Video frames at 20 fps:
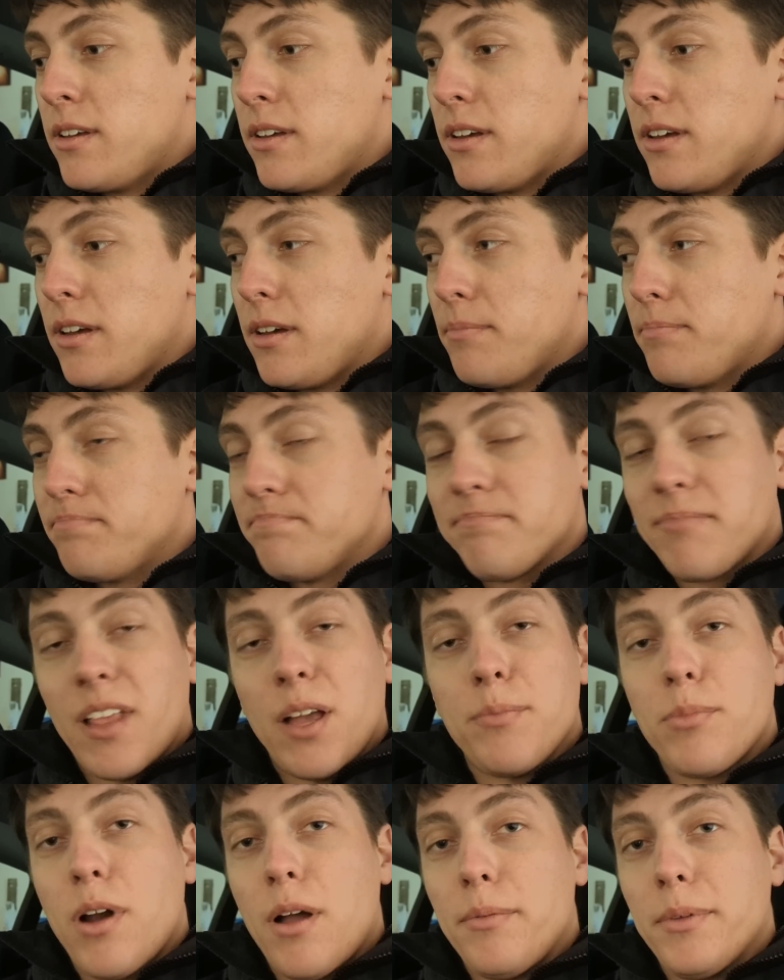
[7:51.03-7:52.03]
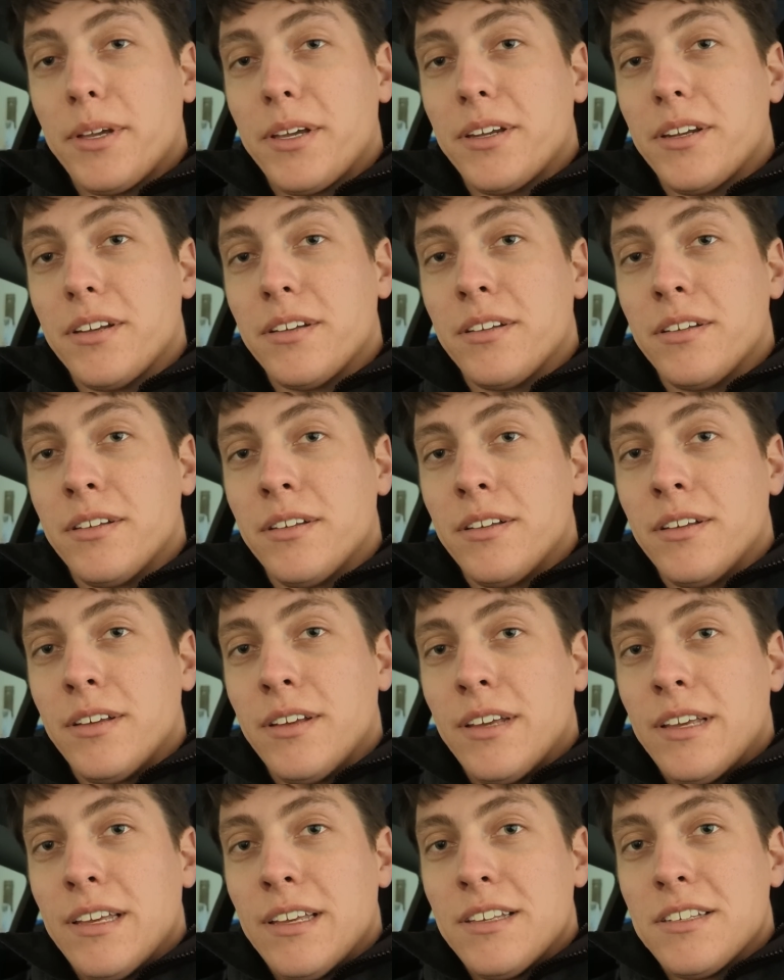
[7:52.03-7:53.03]
Um, I'm probably going to
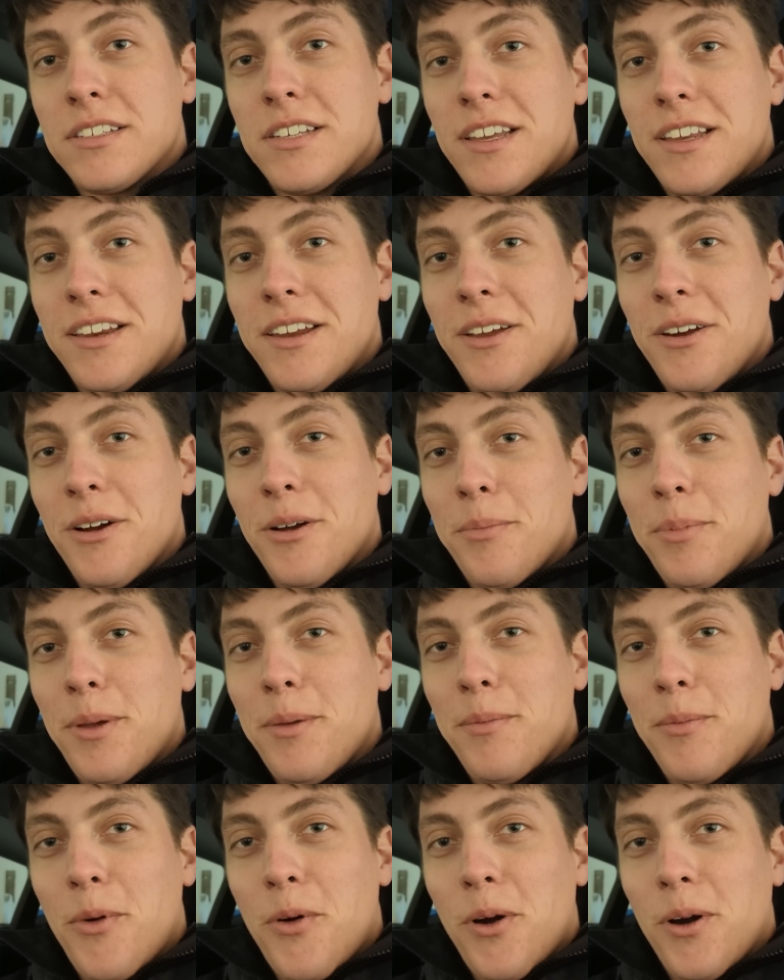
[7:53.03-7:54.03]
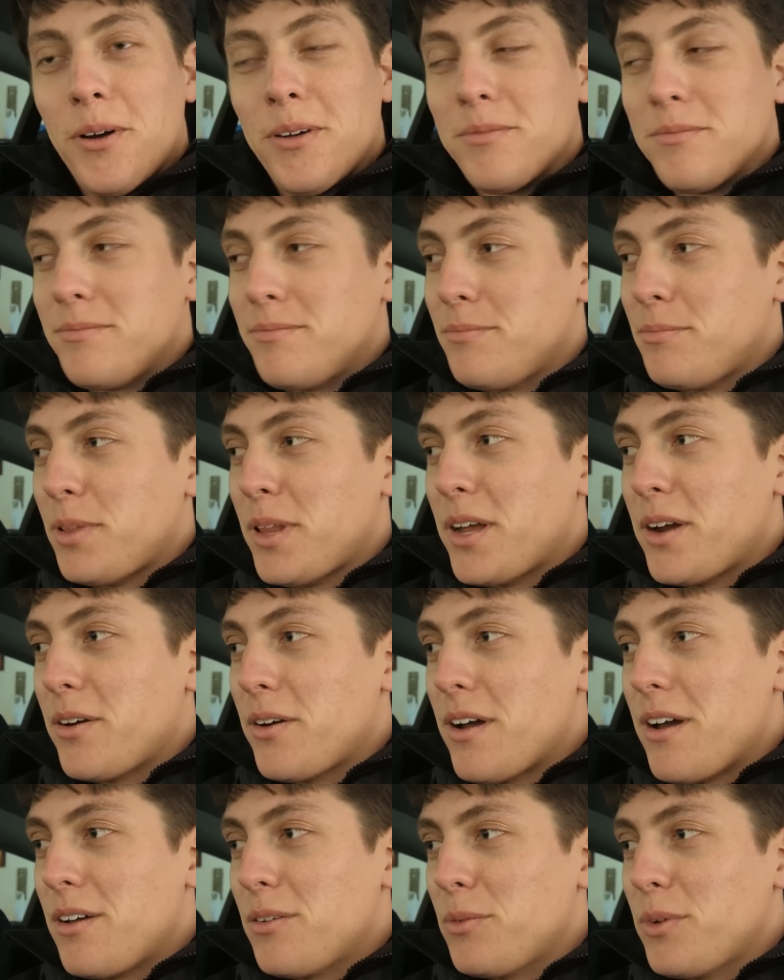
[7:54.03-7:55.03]
sit in here a bit more and play
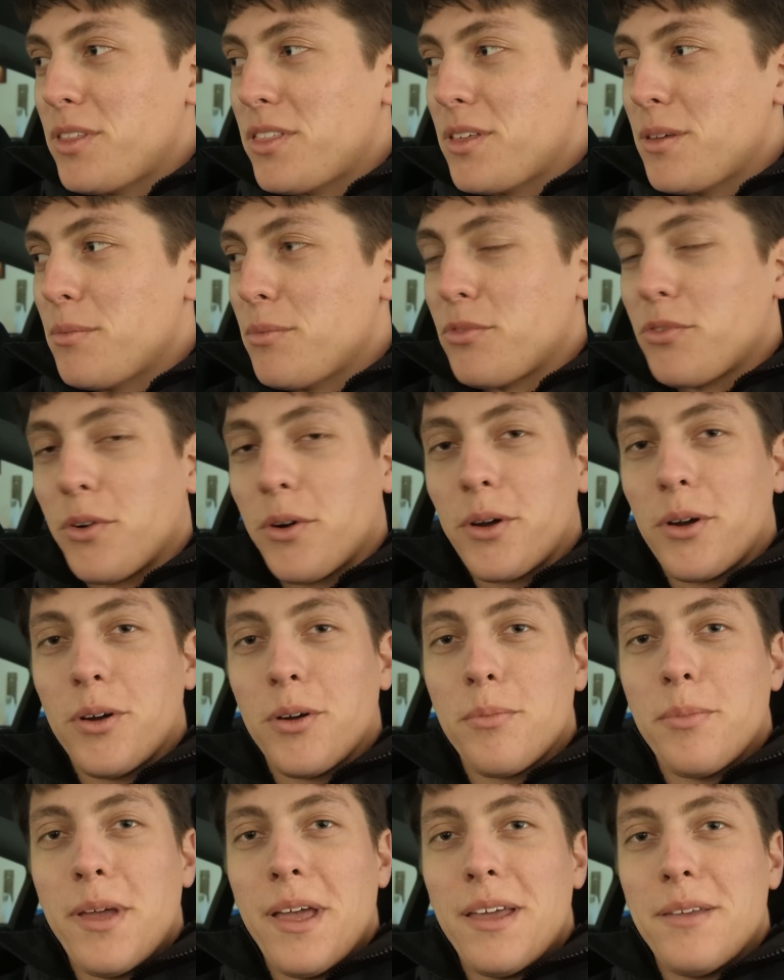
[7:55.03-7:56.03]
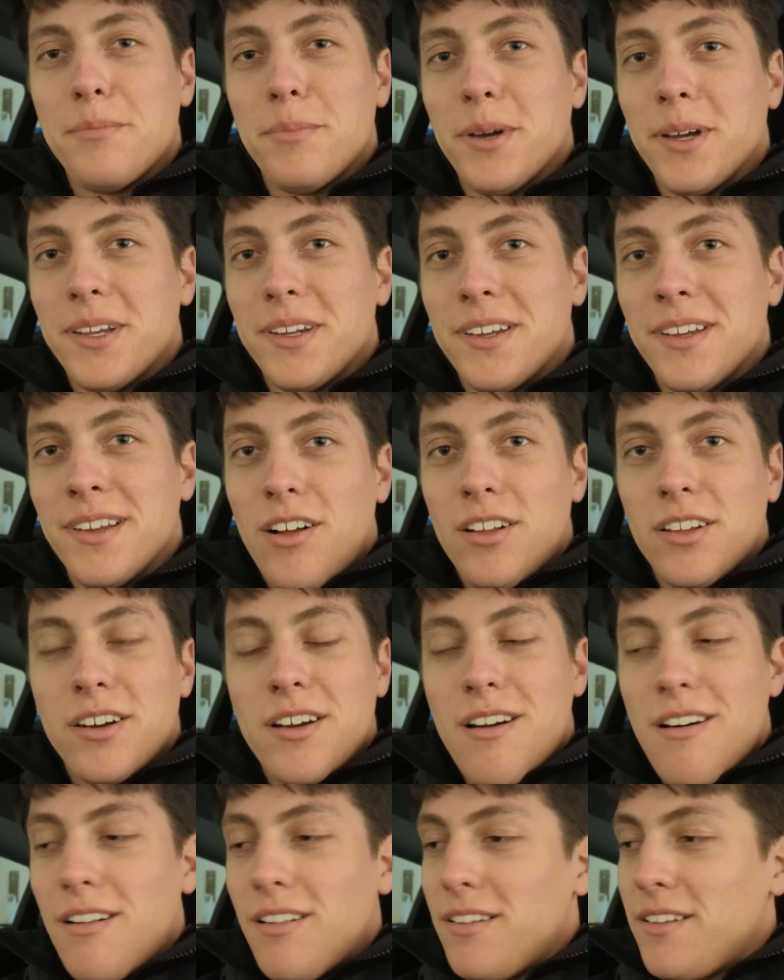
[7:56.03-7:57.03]
around with it before I go to bed, but all in
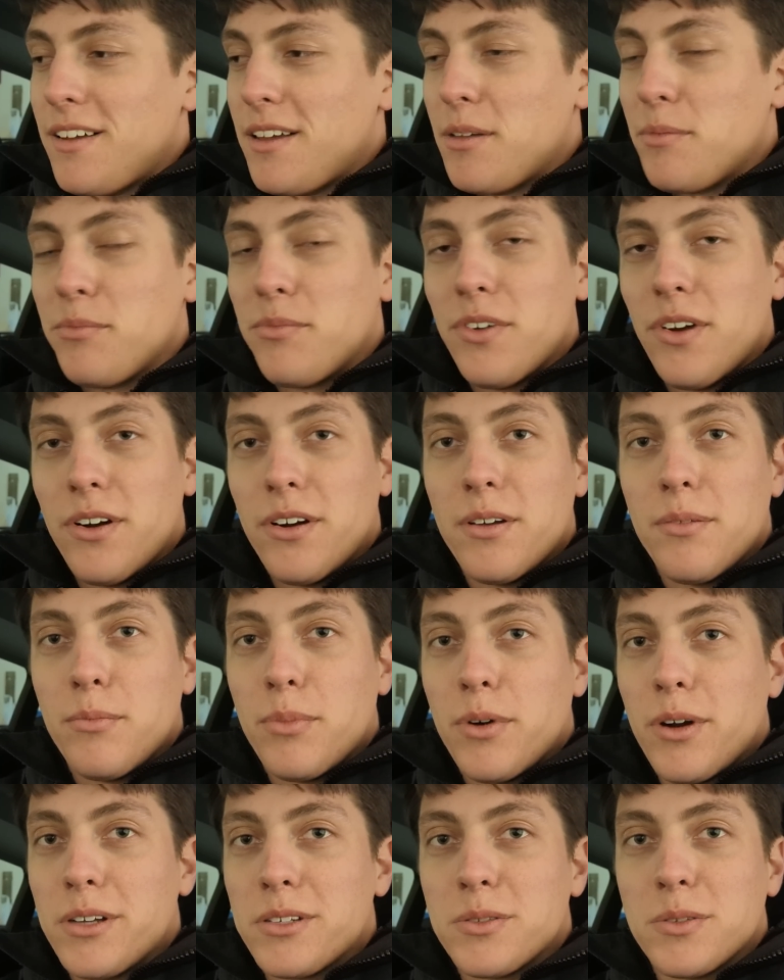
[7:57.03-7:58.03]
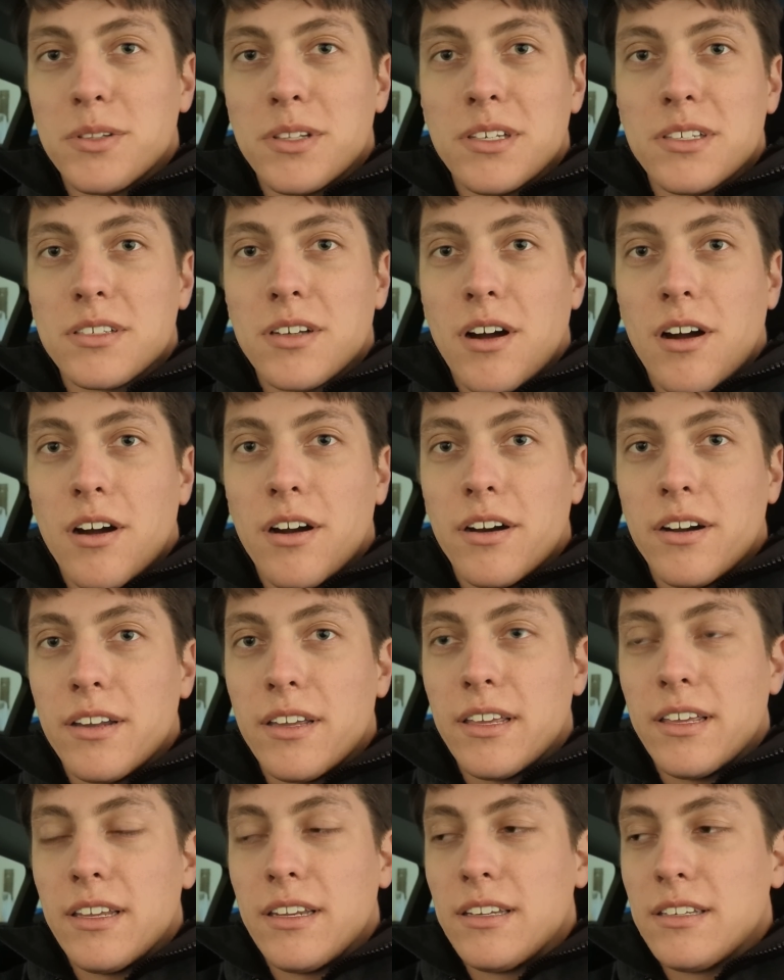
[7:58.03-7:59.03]
all, I am very impressed with this car.
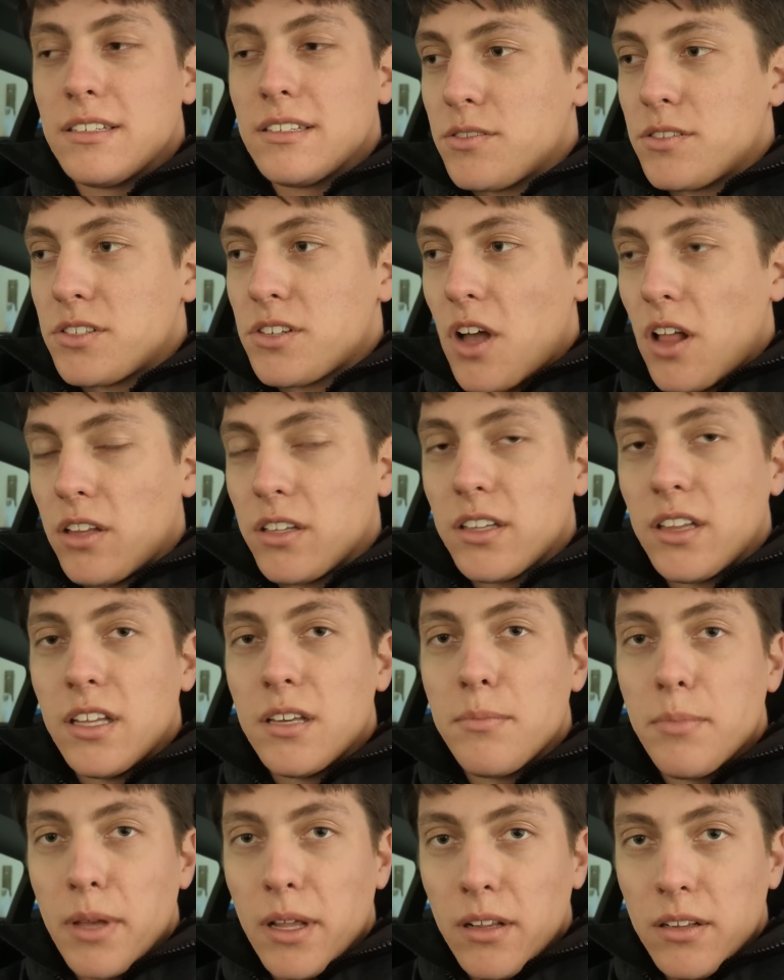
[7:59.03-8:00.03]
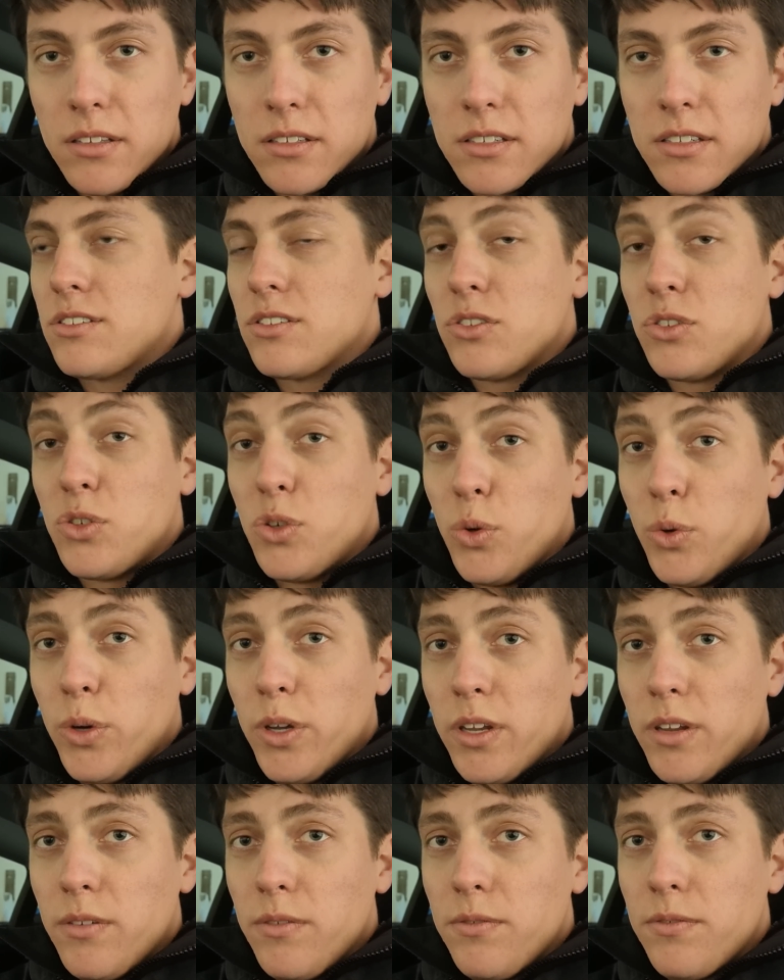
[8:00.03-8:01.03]
It is solidly built, it's
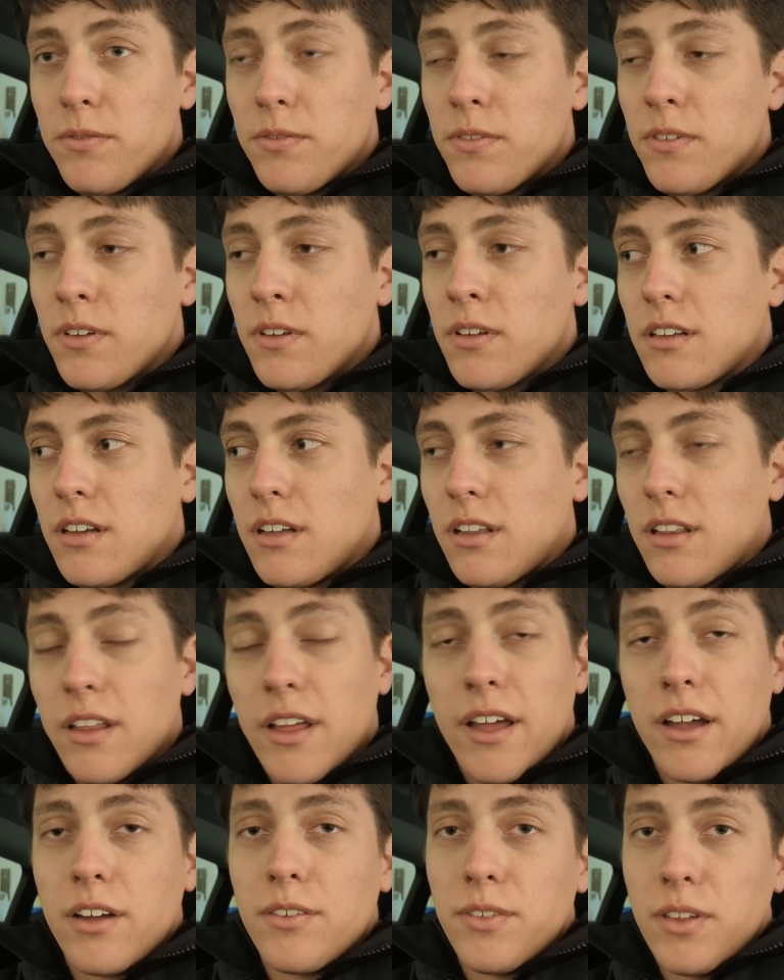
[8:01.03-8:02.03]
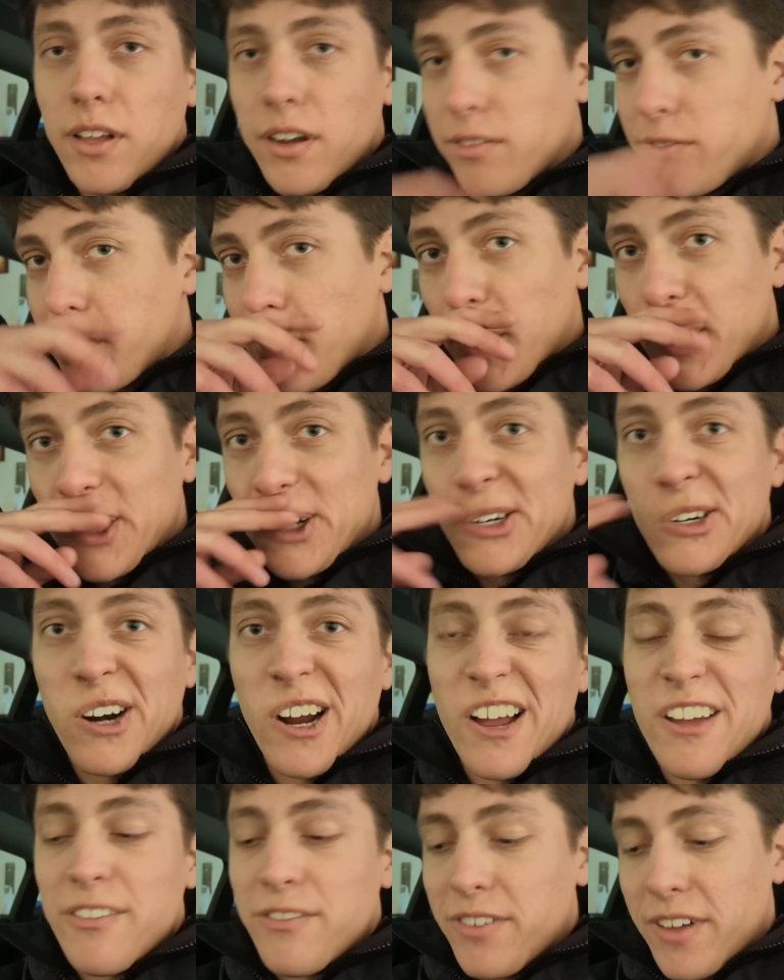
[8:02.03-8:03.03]
intuitive, a heck of a lot of fun to
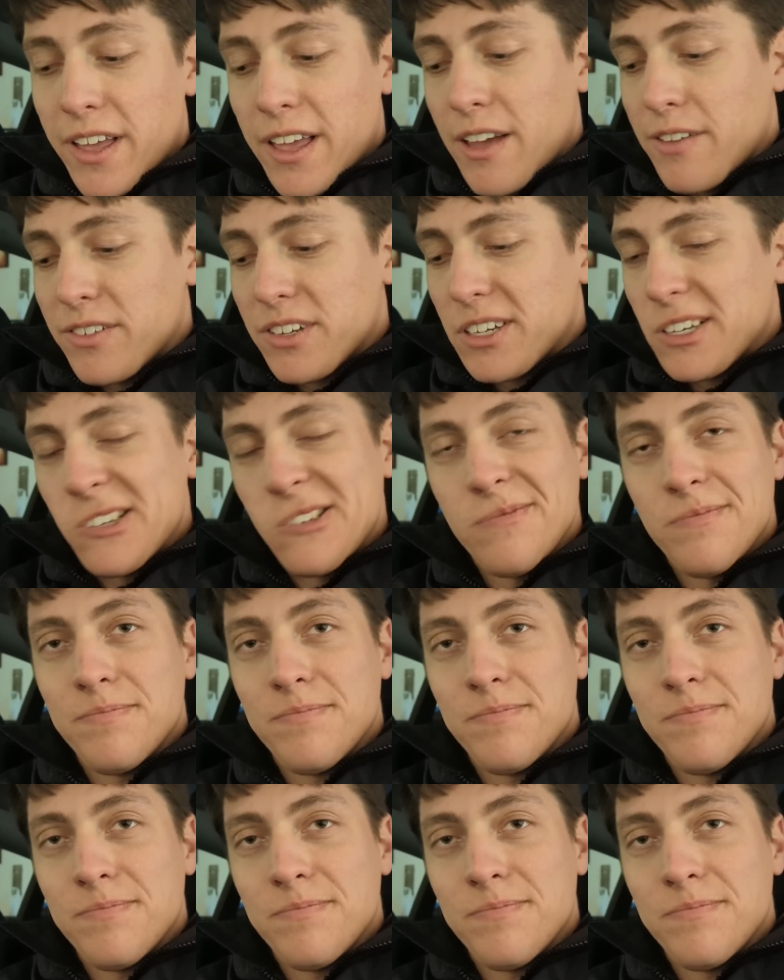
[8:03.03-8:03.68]
drive. I haven't